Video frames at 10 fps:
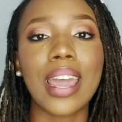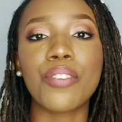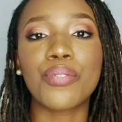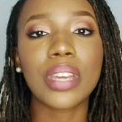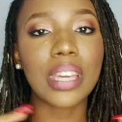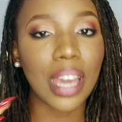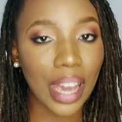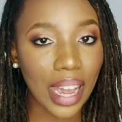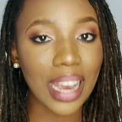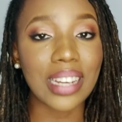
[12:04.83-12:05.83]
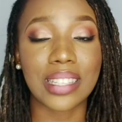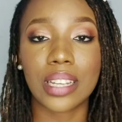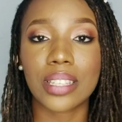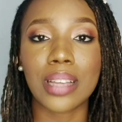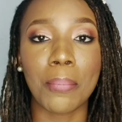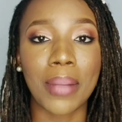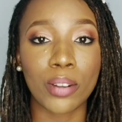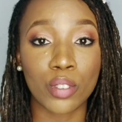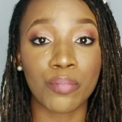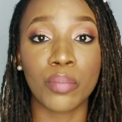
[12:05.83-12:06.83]
every year a certain
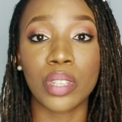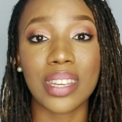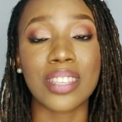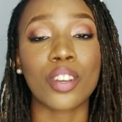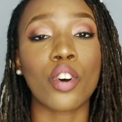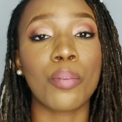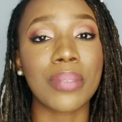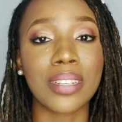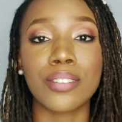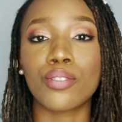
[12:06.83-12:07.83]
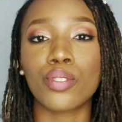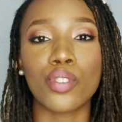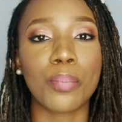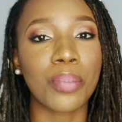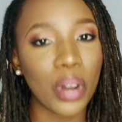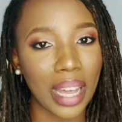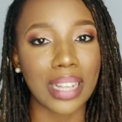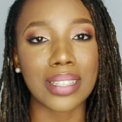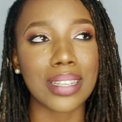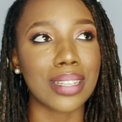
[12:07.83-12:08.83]
amount of money is coming into your
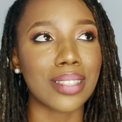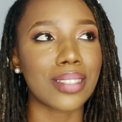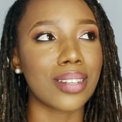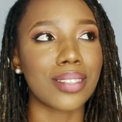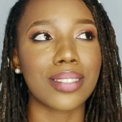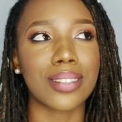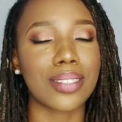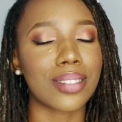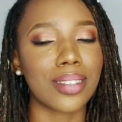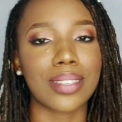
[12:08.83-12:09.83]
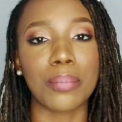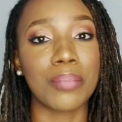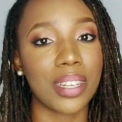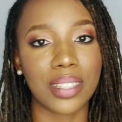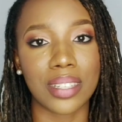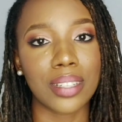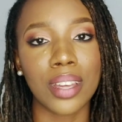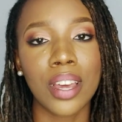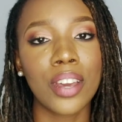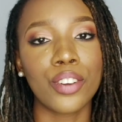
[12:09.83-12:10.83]
pocket. It's amazing.
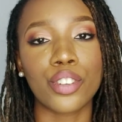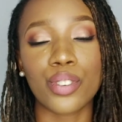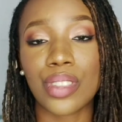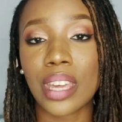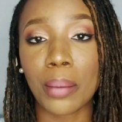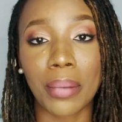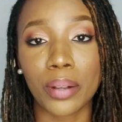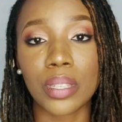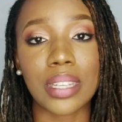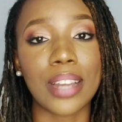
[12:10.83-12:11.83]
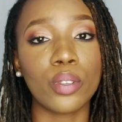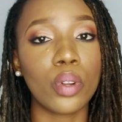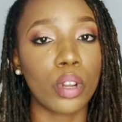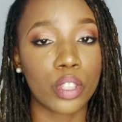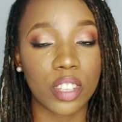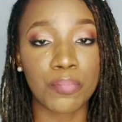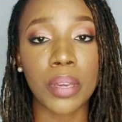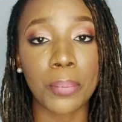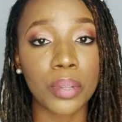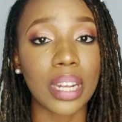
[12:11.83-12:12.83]
You should think about it. I know lots of
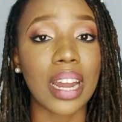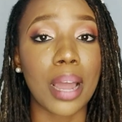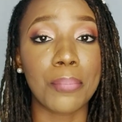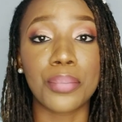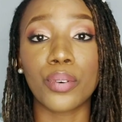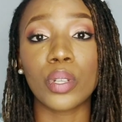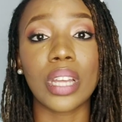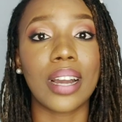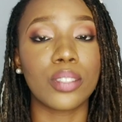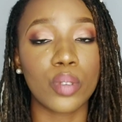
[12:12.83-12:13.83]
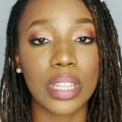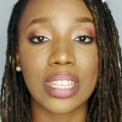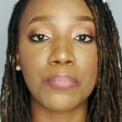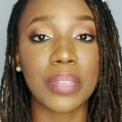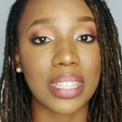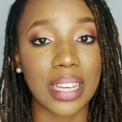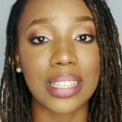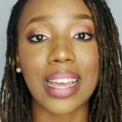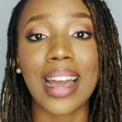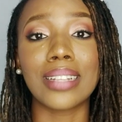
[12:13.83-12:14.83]
people that are abroad that are doing this
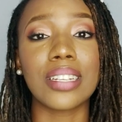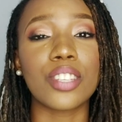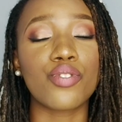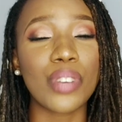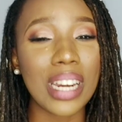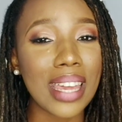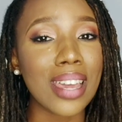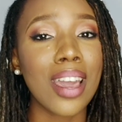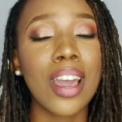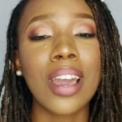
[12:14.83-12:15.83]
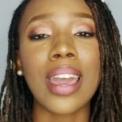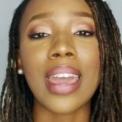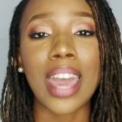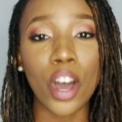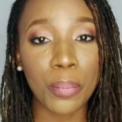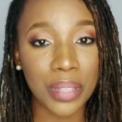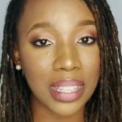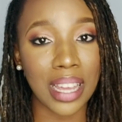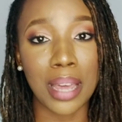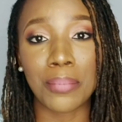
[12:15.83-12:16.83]
business, and it's really helps
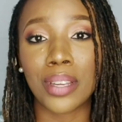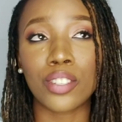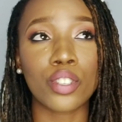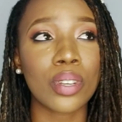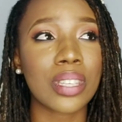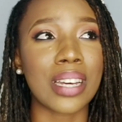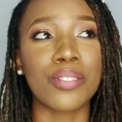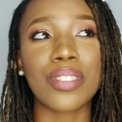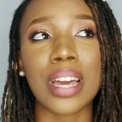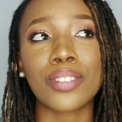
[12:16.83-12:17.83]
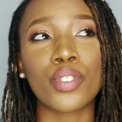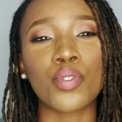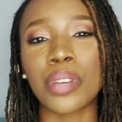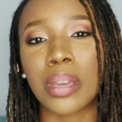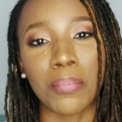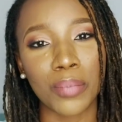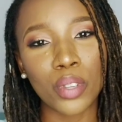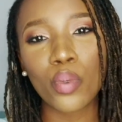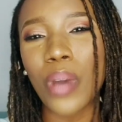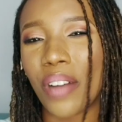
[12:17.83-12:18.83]
them. It's just another stream.
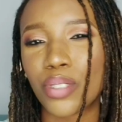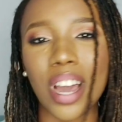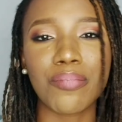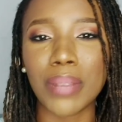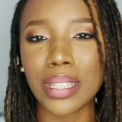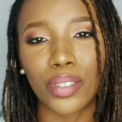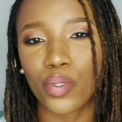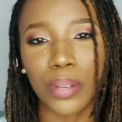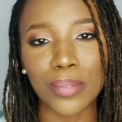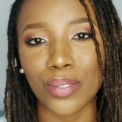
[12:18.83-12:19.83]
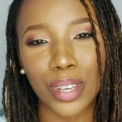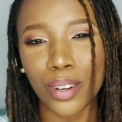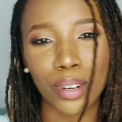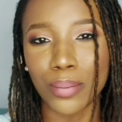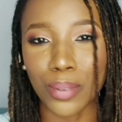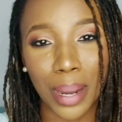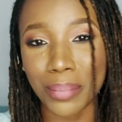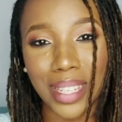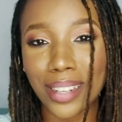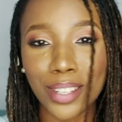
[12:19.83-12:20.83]
We have to have many streams of income,
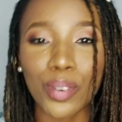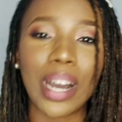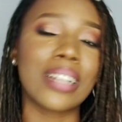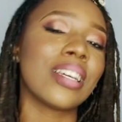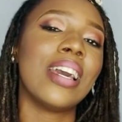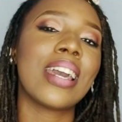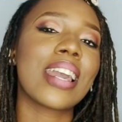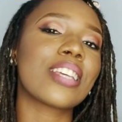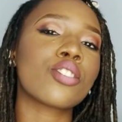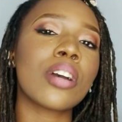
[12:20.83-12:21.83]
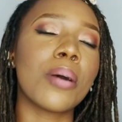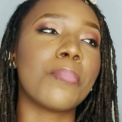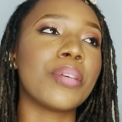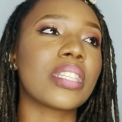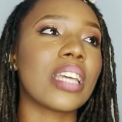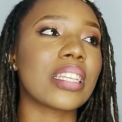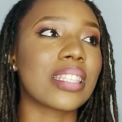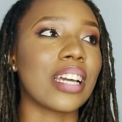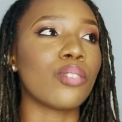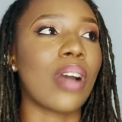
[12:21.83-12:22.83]
I'm telling you. And it's not a business
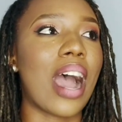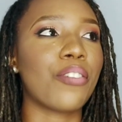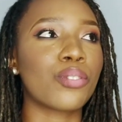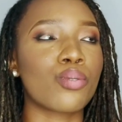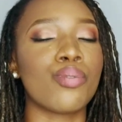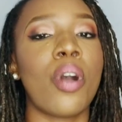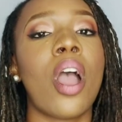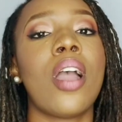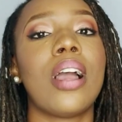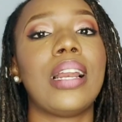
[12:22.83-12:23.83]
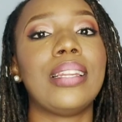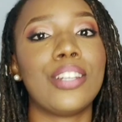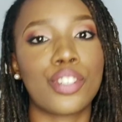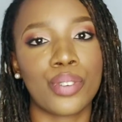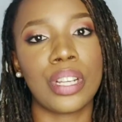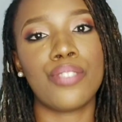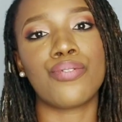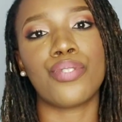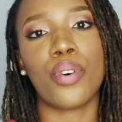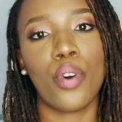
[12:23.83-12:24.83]
that you have to literally
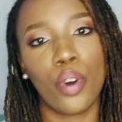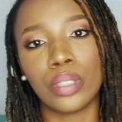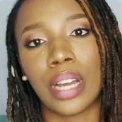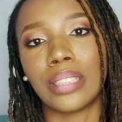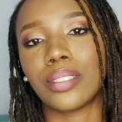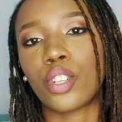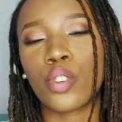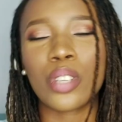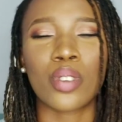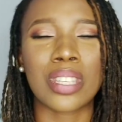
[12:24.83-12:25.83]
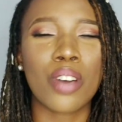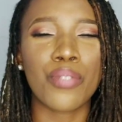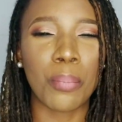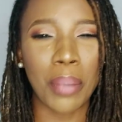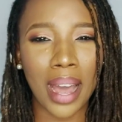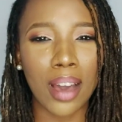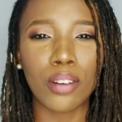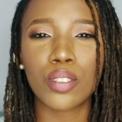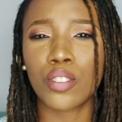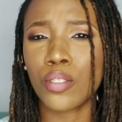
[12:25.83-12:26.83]
run and stress yourself
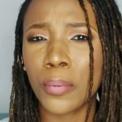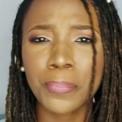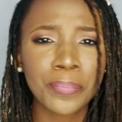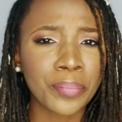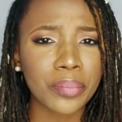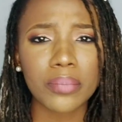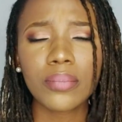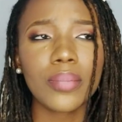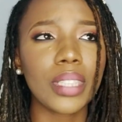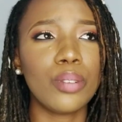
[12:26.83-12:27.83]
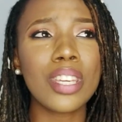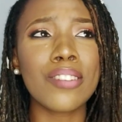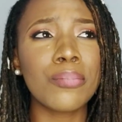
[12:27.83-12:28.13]
about. When you